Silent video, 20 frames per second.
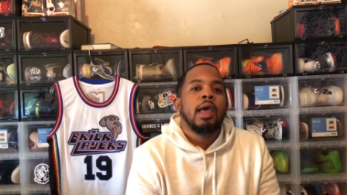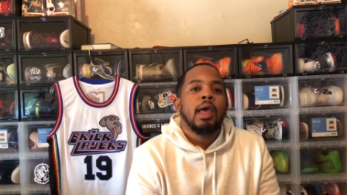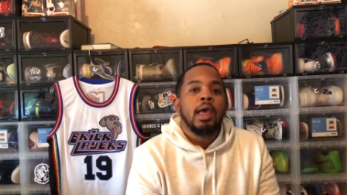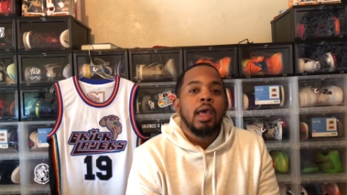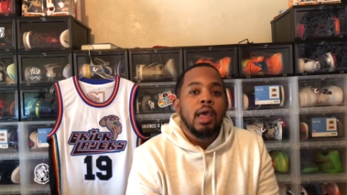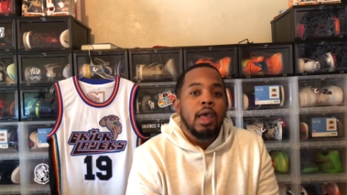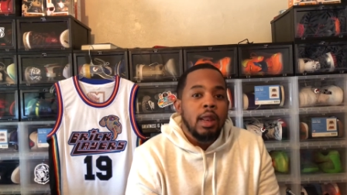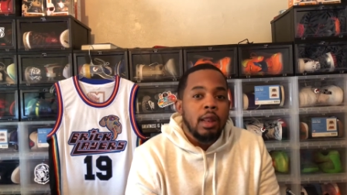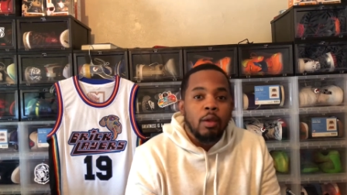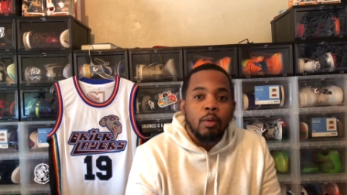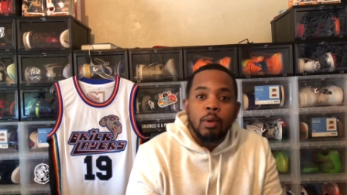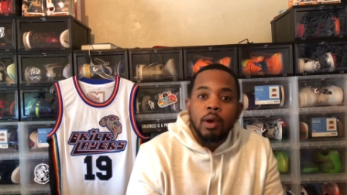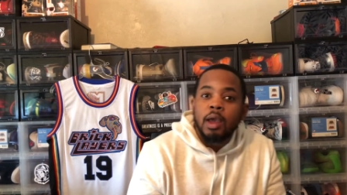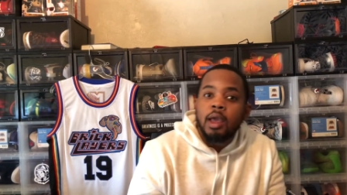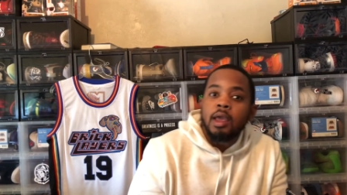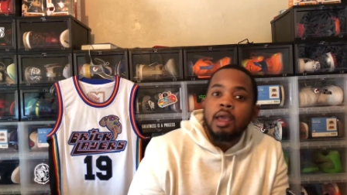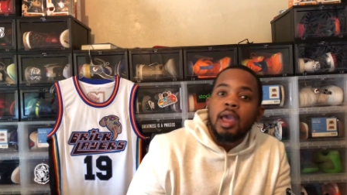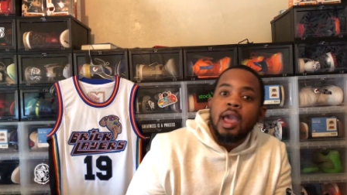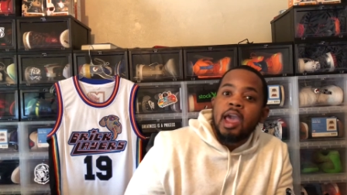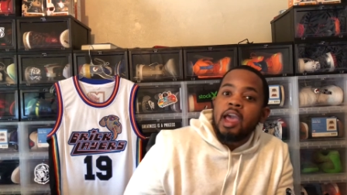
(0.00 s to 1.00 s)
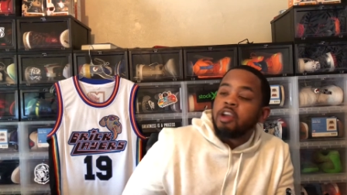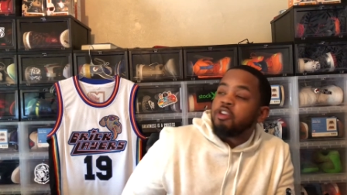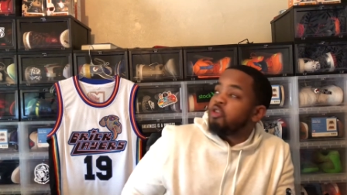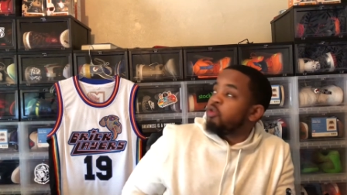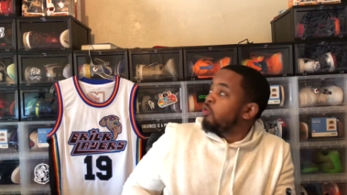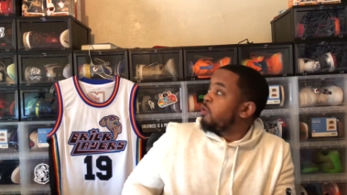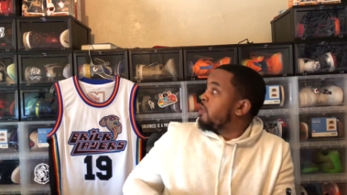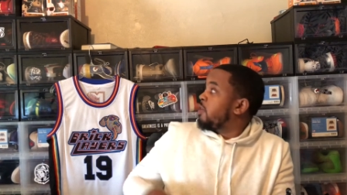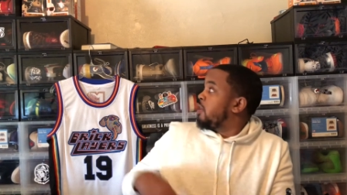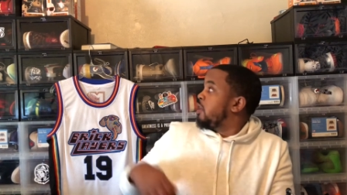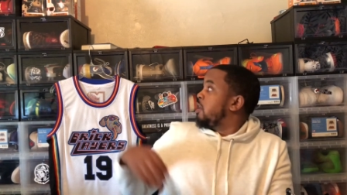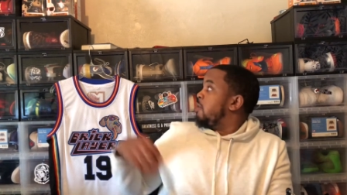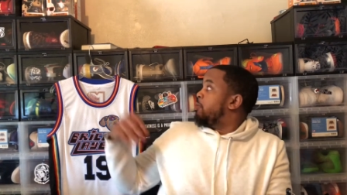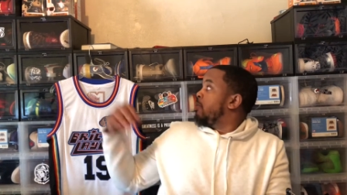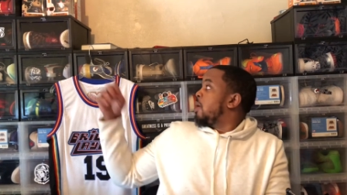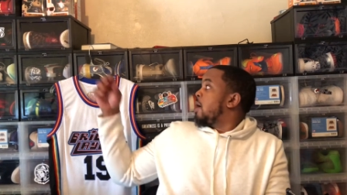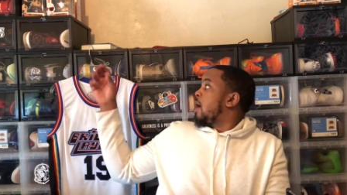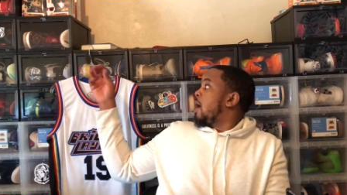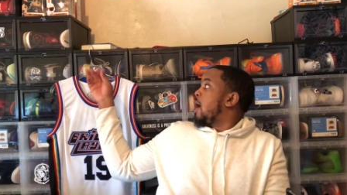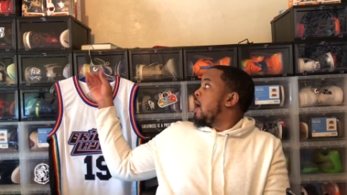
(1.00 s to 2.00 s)
Anyway, as you see
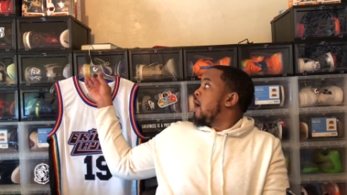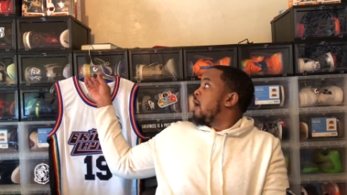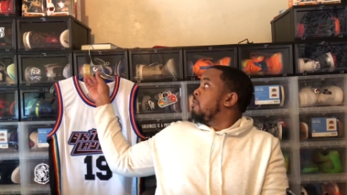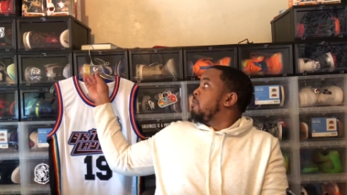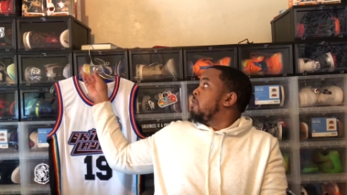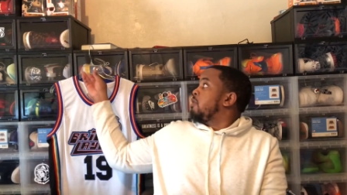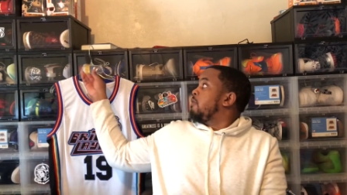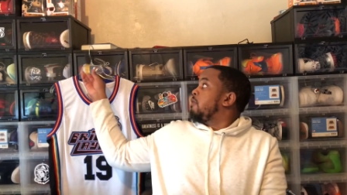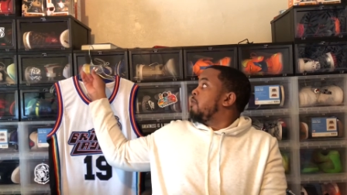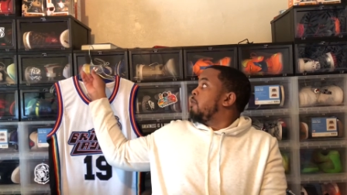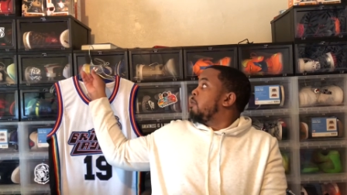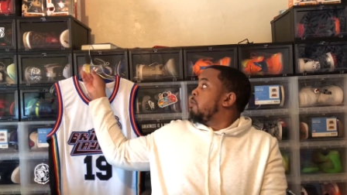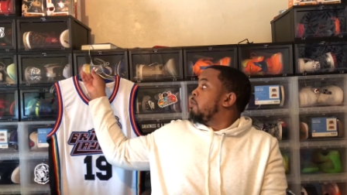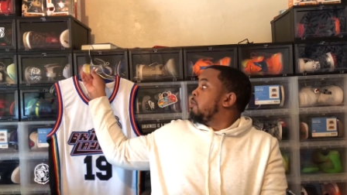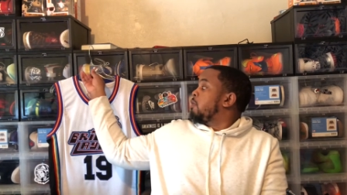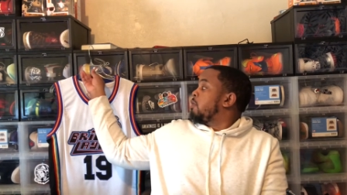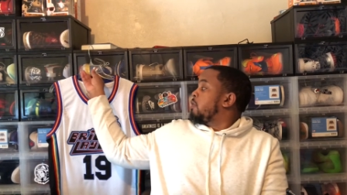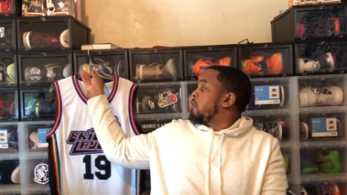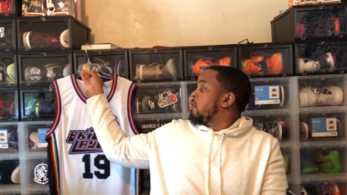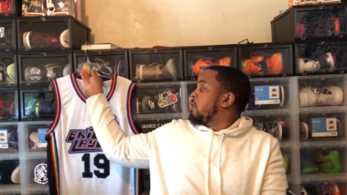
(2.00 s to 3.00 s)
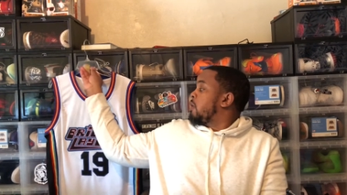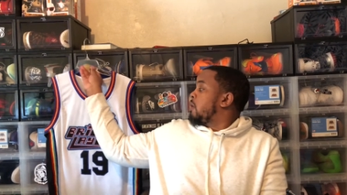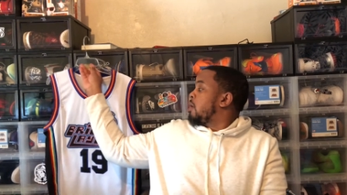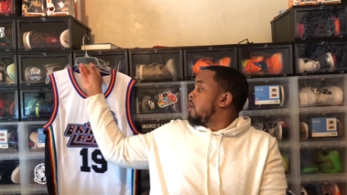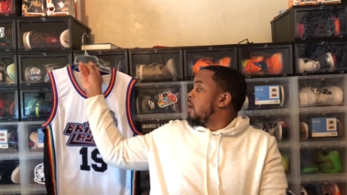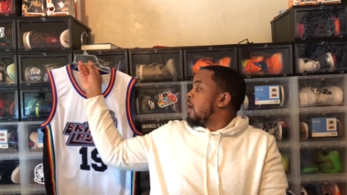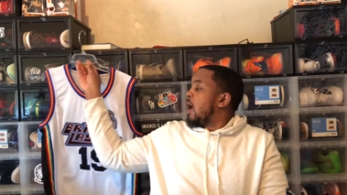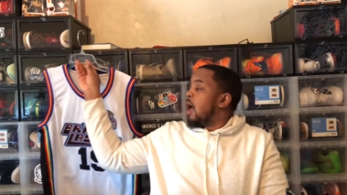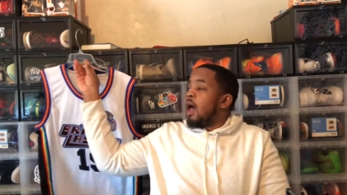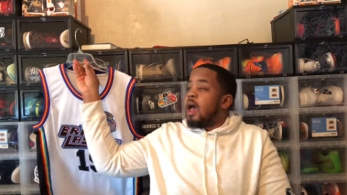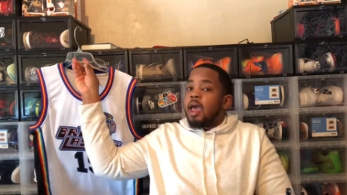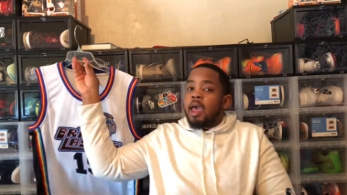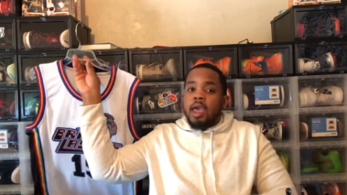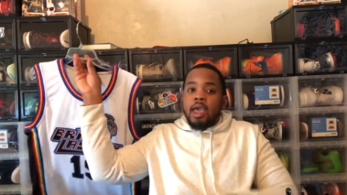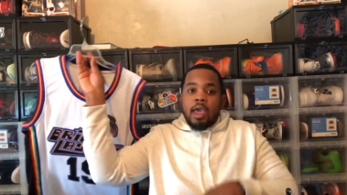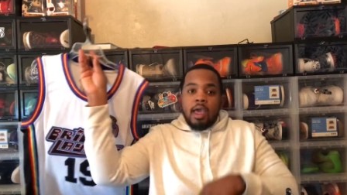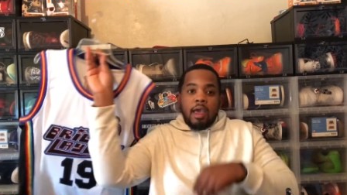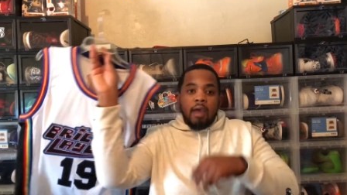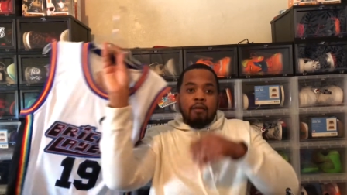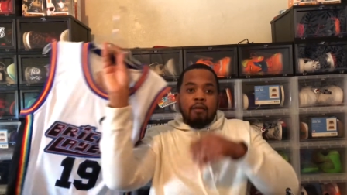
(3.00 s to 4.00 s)
behind me, folks, I have